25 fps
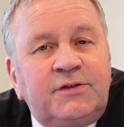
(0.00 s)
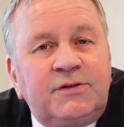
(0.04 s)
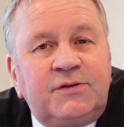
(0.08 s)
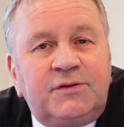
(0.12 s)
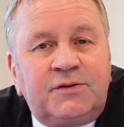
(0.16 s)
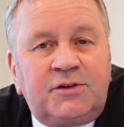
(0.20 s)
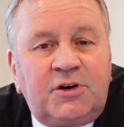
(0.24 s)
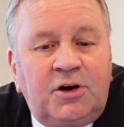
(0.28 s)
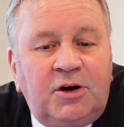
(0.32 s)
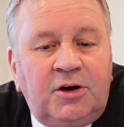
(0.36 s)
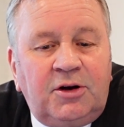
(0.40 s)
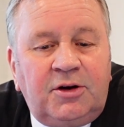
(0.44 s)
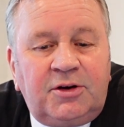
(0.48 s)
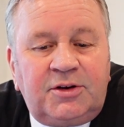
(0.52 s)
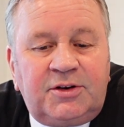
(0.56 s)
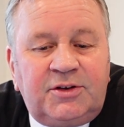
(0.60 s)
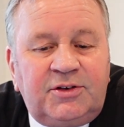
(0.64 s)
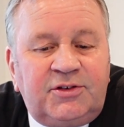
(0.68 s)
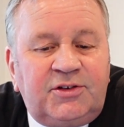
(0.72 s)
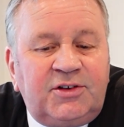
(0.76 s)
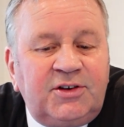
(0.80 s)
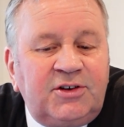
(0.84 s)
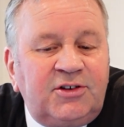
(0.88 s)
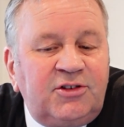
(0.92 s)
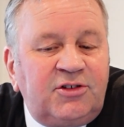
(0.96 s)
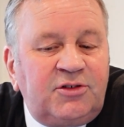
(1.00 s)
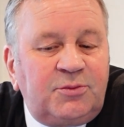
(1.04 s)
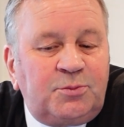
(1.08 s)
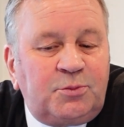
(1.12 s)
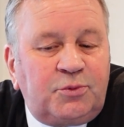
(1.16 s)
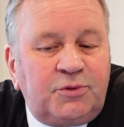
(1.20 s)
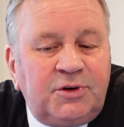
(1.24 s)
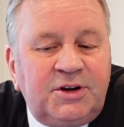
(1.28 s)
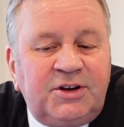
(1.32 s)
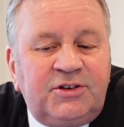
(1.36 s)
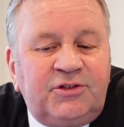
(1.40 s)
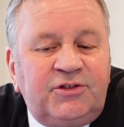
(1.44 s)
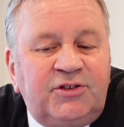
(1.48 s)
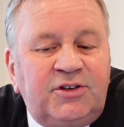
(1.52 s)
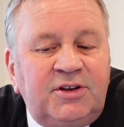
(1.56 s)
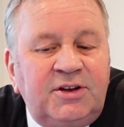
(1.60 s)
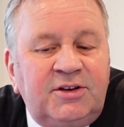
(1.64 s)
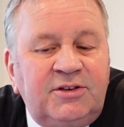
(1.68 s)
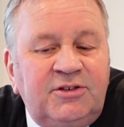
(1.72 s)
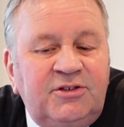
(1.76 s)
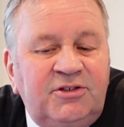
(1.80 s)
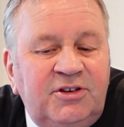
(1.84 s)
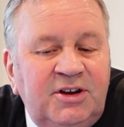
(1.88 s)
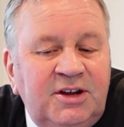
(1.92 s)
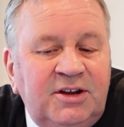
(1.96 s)
of God is expressed
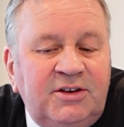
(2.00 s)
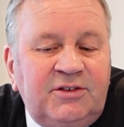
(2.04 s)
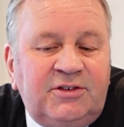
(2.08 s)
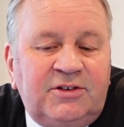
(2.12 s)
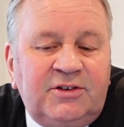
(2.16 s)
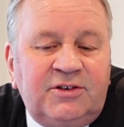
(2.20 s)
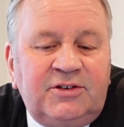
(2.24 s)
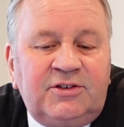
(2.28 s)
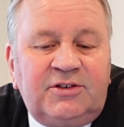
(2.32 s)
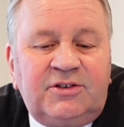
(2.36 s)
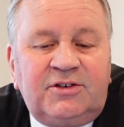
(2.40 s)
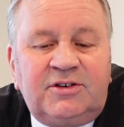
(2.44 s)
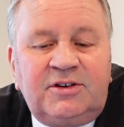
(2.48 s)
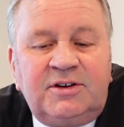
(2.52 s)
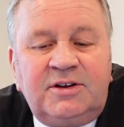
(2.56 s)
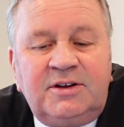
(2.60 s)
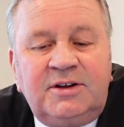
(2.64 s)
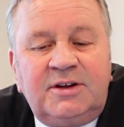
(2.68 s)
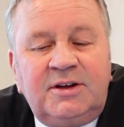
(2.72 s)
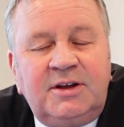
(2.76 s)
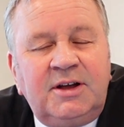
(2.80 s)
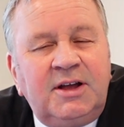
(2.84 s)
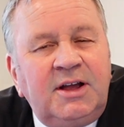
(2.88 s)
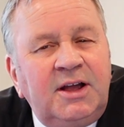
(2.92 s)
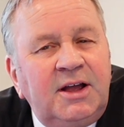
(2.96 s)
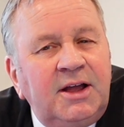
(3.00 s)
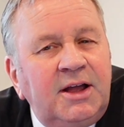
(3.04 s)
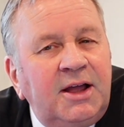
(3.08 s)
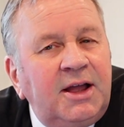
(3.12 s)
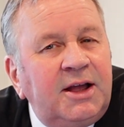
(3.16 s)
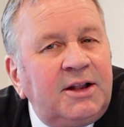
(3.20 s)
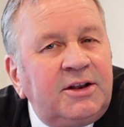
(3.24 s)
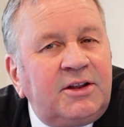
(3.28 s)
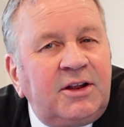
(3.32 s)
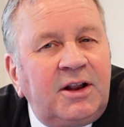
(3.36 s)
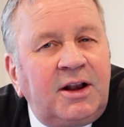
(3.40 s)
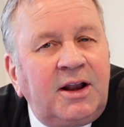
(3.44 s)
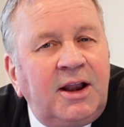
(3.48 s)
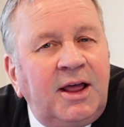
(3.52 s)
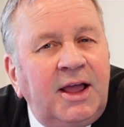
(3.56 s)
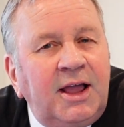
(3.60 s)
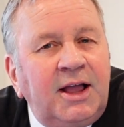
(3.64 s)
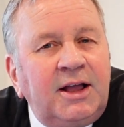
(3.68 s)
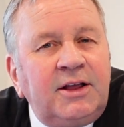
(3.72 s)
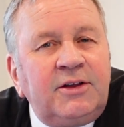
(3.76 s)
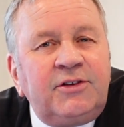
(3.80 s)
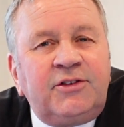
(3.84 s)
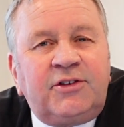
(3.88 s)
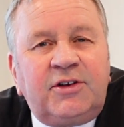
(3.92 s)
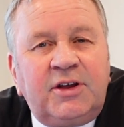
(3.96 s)
in Jesus and
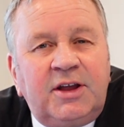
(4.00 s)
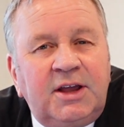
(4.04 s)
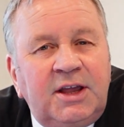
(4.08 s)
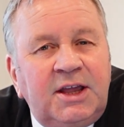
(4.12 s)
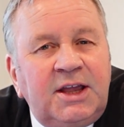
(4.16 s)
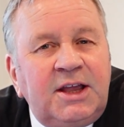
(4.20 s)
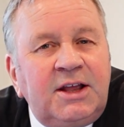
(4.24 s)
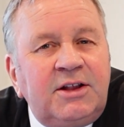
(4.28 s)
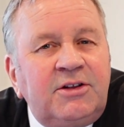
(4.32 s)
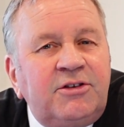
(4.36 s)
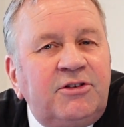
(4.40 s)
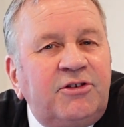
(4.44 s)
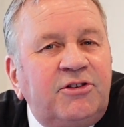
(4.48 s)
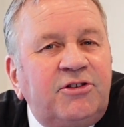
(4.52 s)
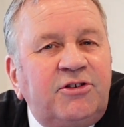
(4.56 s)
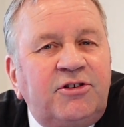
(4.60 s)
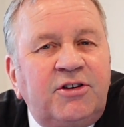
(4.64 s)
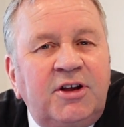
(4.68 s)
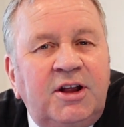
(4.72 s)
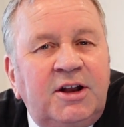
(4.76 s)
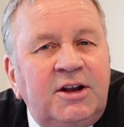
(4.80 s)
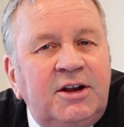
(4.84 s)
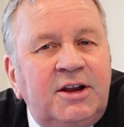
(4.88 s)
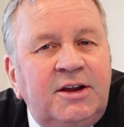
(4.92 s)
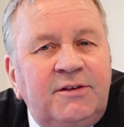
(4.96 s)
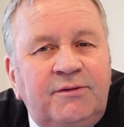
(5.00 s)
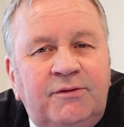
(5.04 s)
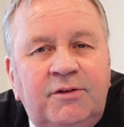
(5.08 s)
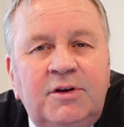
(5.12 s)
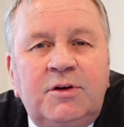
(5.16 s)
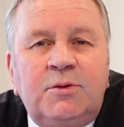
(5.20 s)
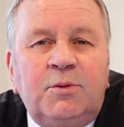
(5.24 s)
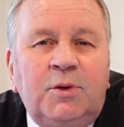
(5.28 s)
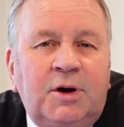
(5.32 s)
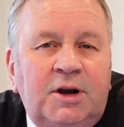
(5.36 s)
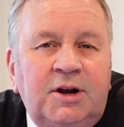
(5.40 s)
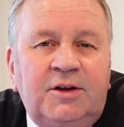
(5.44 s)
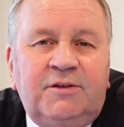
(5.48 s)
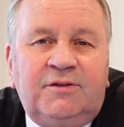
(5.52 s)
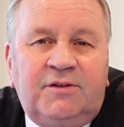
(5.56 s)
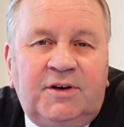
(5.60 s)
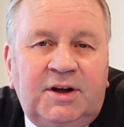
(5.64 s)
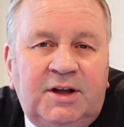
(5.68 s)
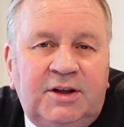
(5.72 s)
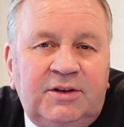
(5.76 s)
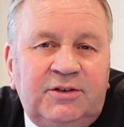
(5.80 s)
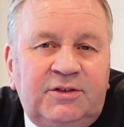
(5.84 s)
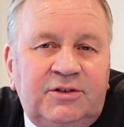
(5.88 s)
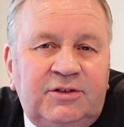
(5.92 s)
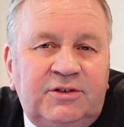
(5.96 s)
allows each and every one of
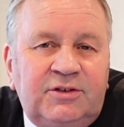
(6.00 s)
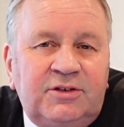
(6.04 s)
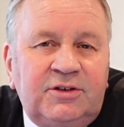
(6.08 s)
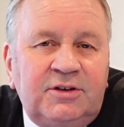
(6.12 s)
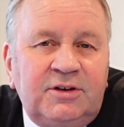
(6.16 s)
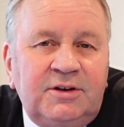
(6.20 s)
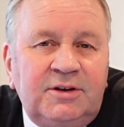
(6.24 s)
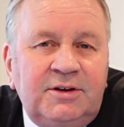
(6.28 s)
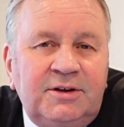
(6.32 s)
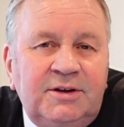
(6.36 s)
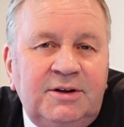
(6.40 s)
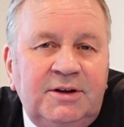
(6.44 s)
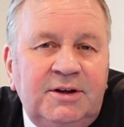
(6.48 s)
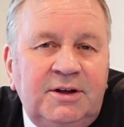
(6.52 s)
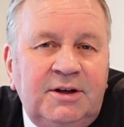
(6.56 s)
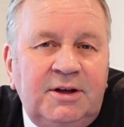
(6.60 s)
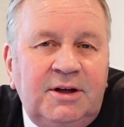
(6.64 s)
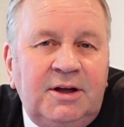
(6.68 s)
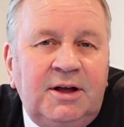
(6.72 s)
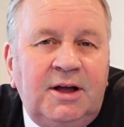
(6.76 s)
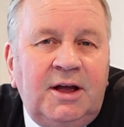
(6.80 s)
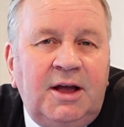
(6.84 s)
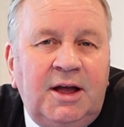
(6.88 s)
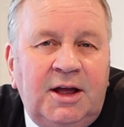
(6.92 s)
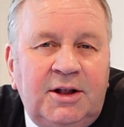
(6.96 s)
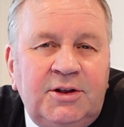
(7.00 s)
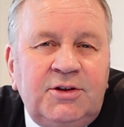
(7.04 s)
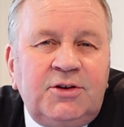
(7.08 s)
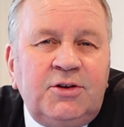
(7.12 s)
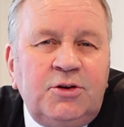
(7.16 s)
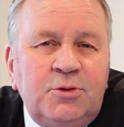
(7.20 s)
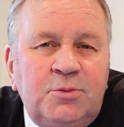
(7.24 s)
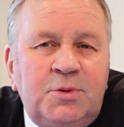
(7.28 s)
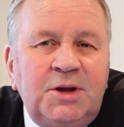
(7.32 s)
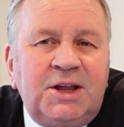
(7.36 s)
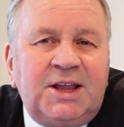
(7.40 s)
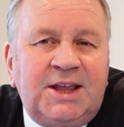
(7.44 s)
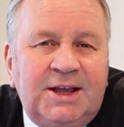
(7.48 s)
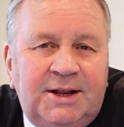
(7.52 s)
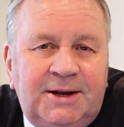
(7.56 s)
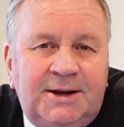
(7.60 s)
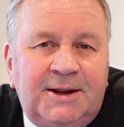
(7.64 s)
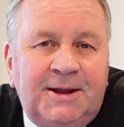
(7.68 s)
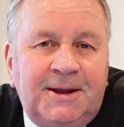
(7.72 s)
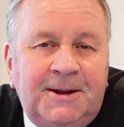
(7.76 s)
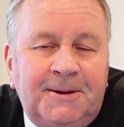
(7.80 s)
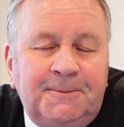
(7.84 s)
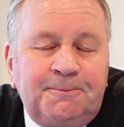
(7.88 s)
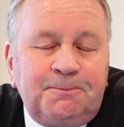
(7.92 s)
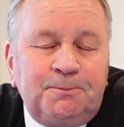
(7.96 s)
us a new
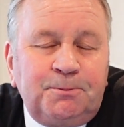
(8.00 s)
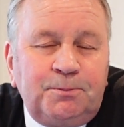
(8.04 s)
beginning.